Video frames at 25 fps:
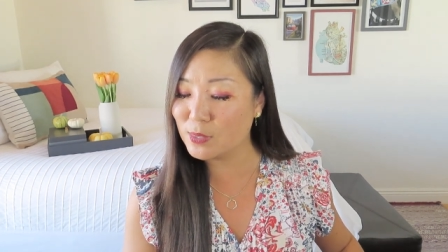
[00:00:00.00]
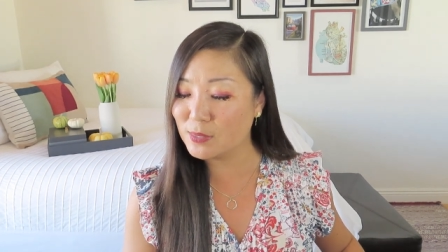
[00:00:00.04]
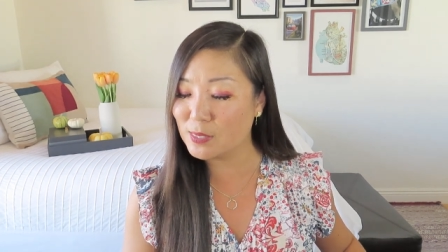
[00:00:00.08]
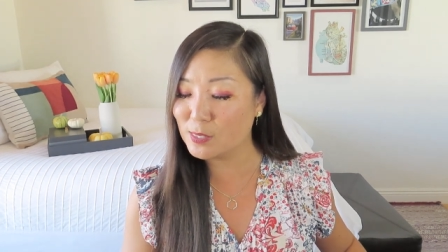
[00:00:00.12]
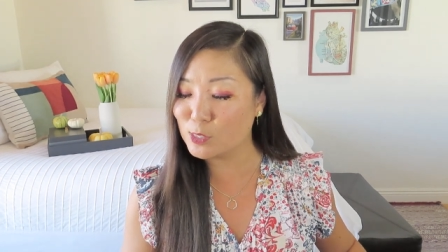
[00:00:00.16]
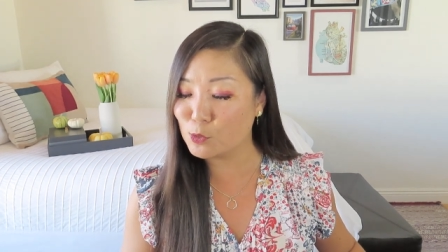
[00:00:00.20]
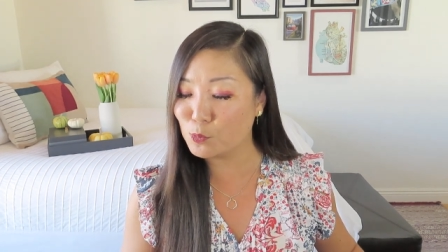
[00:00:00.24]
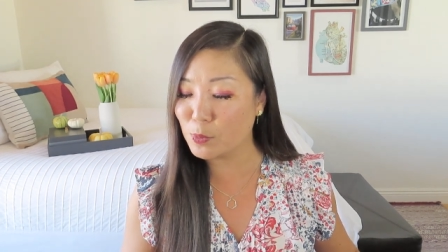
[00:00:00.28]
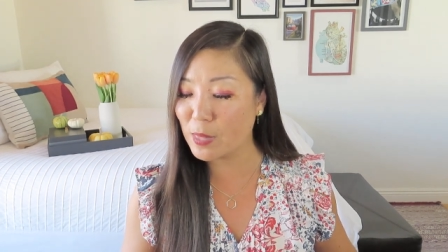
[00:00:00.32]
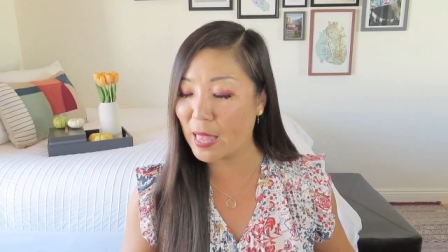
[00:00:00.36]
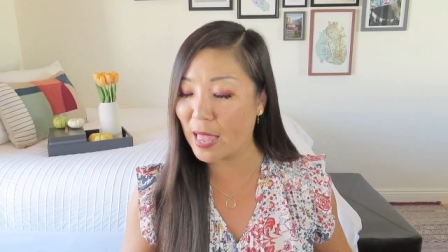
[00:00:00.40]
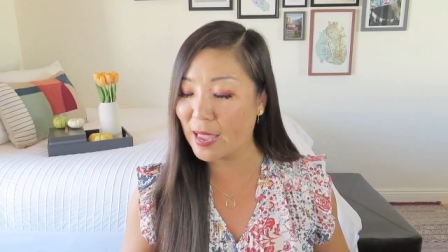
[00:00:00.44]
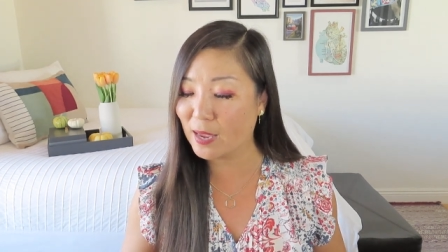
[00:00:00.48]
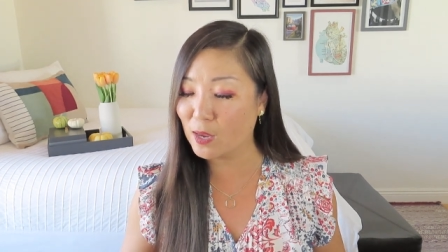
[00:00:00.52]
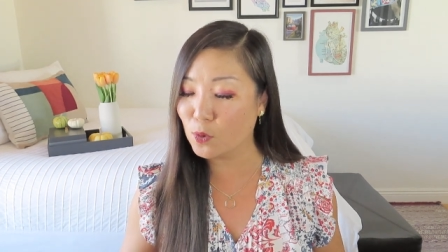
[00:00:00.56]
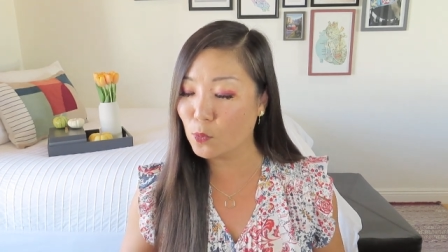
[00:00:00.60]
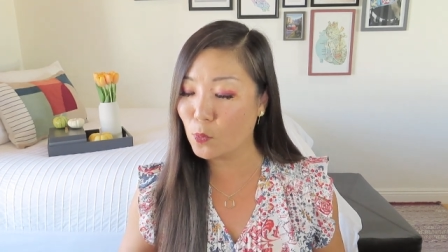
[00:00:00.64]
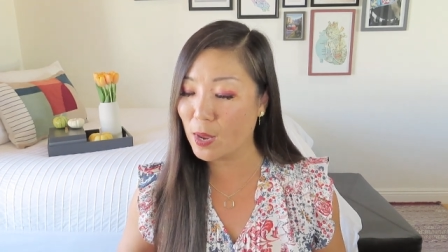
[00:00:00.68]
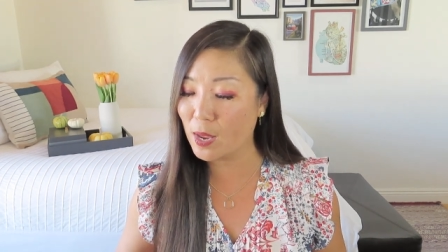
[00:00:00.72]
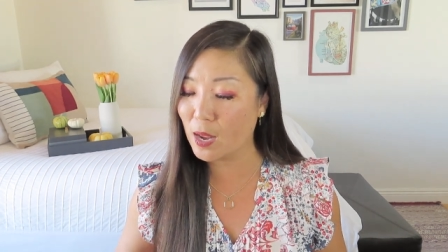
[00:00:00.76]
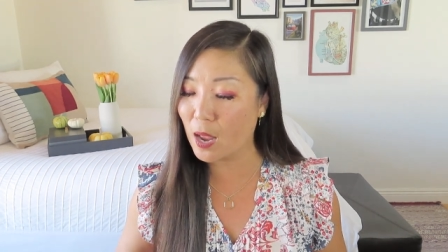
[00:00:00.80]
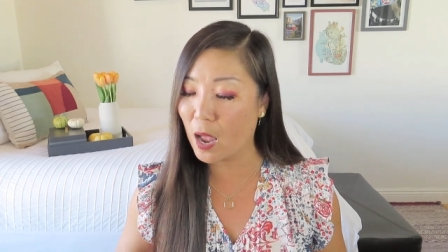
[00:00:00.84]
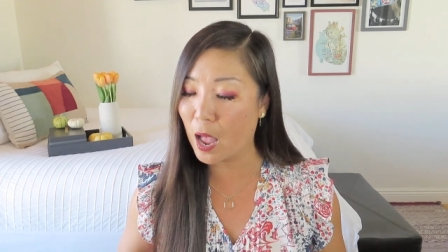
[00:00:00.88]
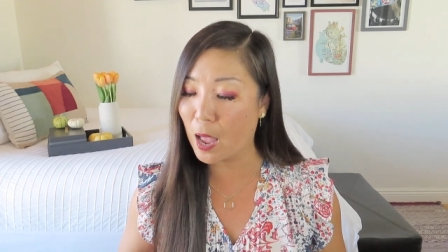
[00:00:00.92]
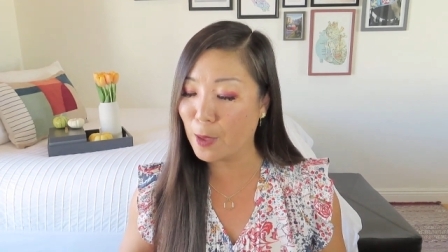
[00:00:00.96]
that this black and
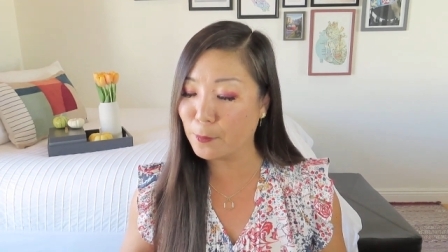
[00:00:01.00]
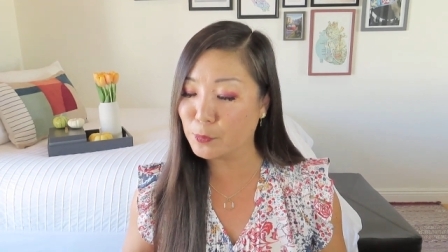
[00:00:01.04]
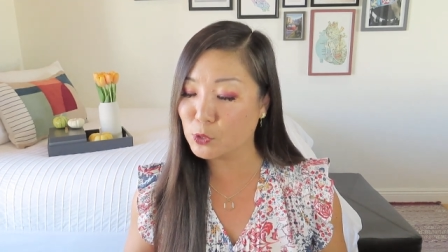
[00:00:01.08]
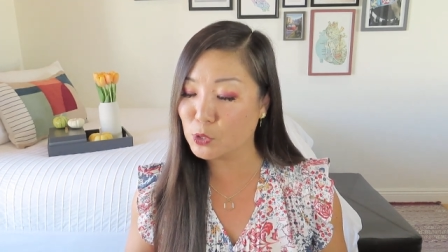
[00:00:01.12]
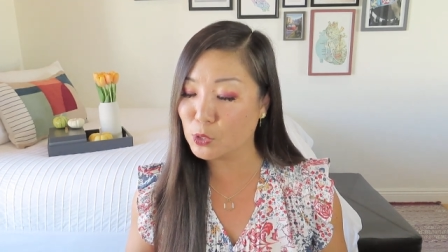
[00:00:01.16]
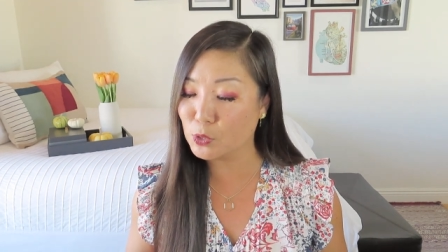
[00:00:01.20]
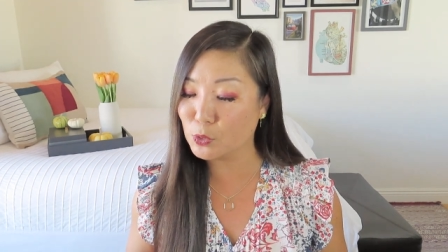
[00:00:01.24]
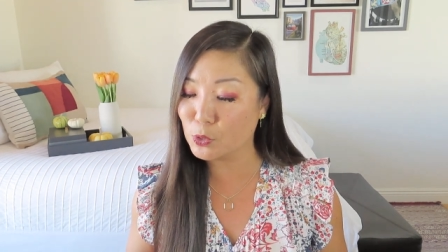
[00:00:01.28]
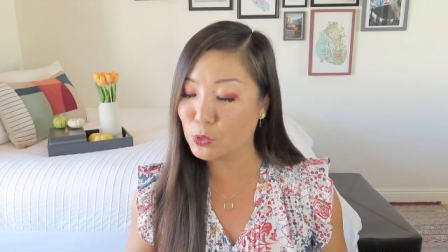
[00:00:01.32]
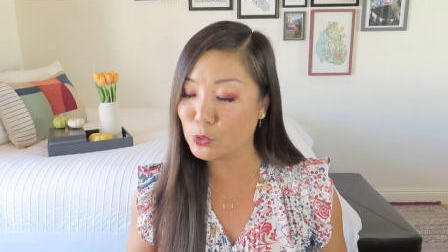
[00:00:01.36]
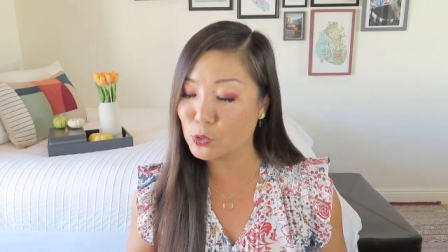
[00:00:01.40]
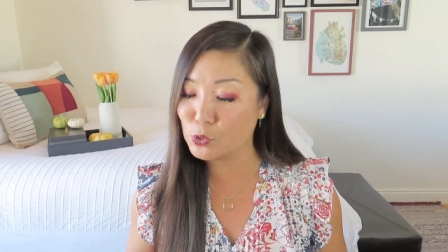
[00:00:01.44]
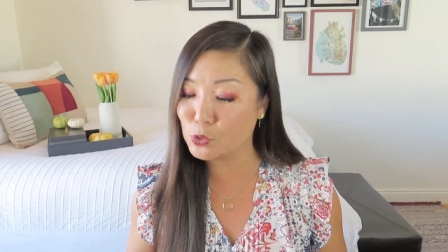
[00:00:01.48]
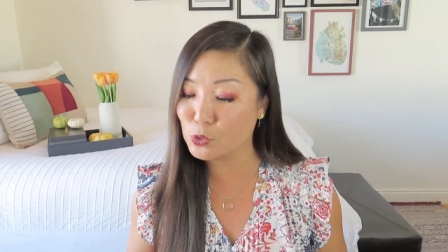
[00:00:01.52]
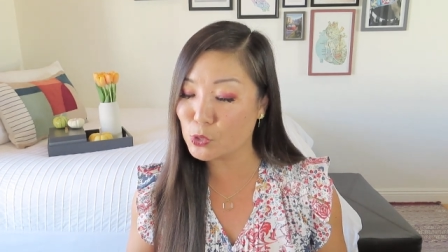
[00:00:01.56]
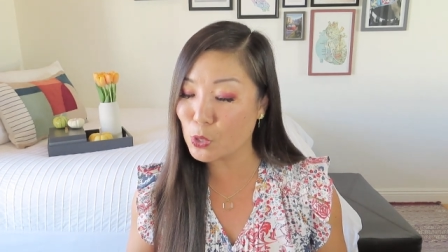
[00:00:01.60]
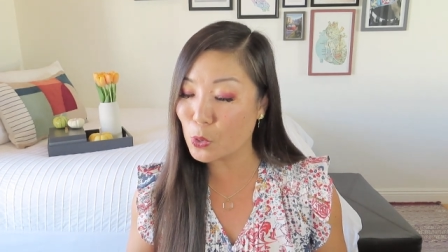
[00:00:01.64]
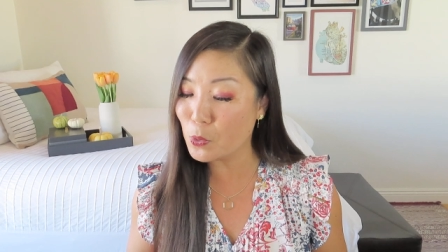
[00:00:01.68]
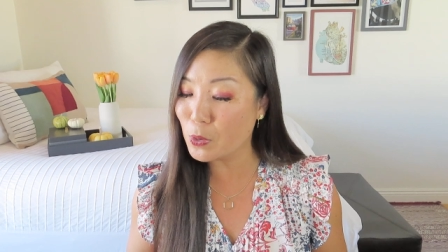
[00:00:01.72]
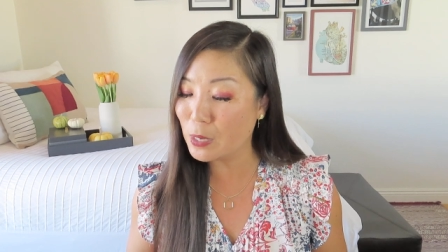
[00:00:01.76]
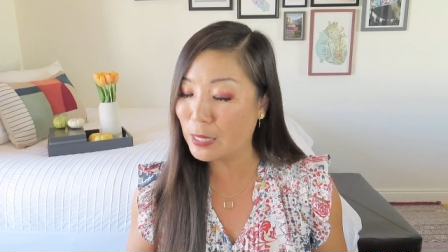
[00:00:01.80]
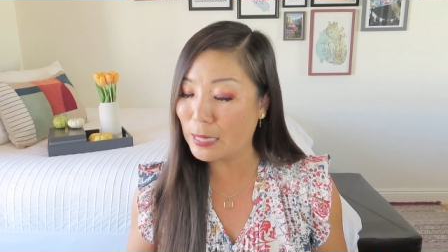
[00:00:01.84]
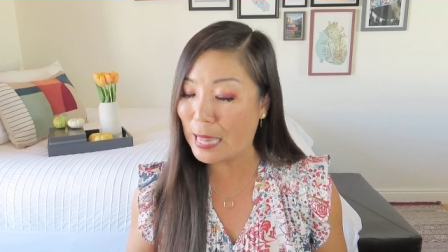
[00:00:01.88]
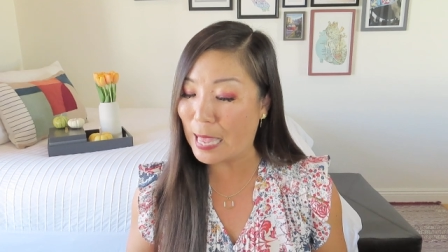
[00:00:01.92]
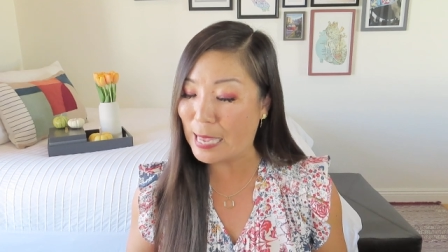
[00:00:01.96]
white option looked
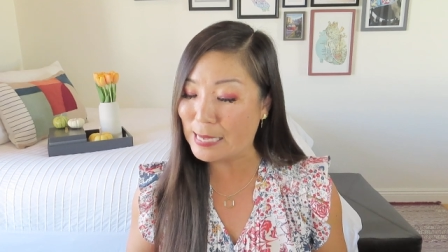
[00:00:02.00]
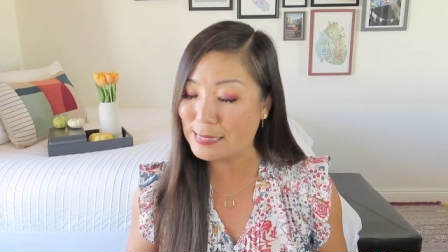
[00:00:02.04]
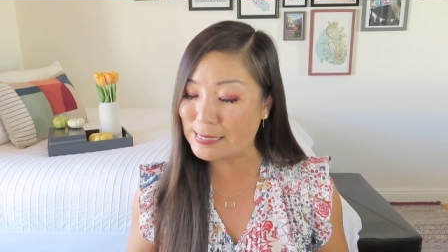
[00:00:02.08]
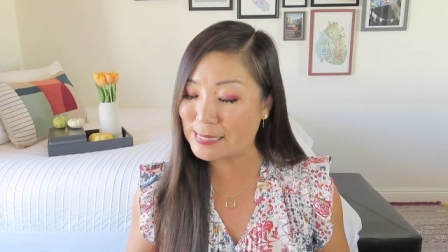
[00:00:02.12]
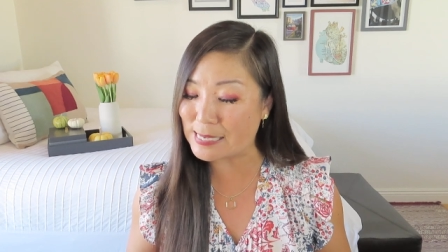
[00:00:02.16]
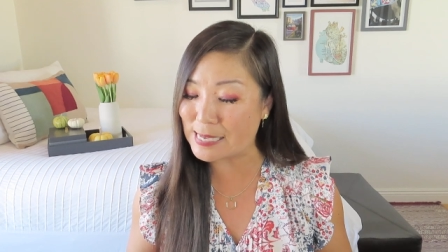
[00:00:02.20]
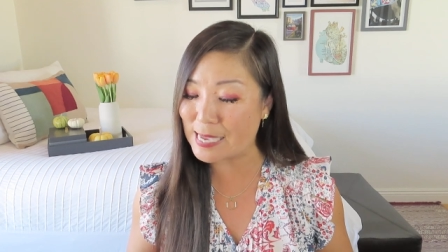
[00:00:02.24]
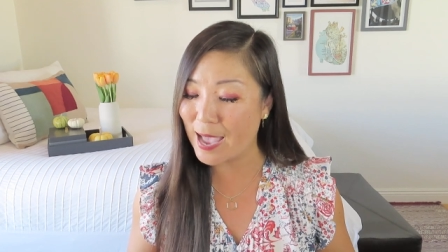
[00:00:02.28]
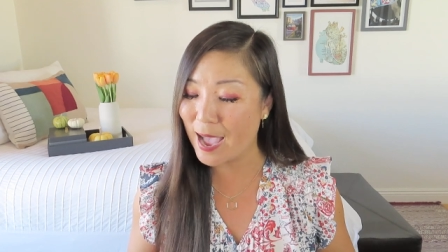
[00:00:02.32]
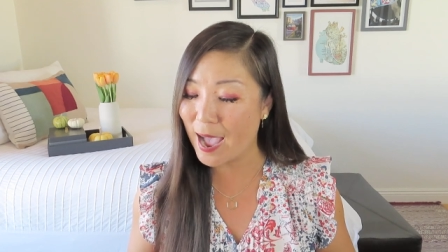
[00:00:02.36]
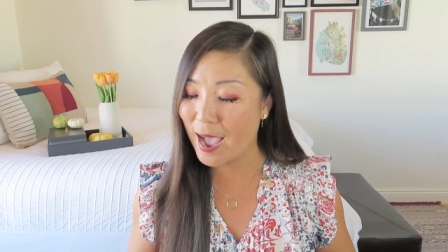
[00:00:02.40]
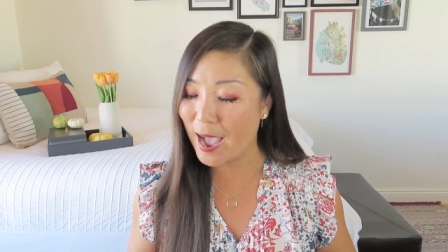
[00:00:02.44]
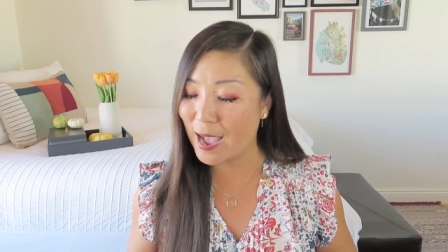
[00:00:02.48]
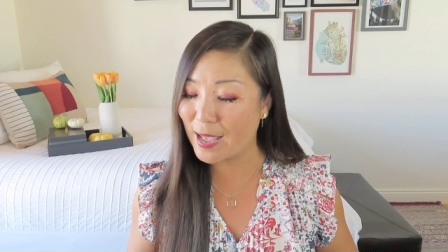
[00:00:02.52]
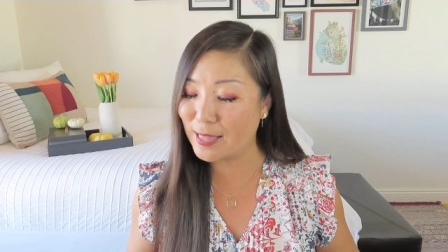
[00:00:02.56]
so classy.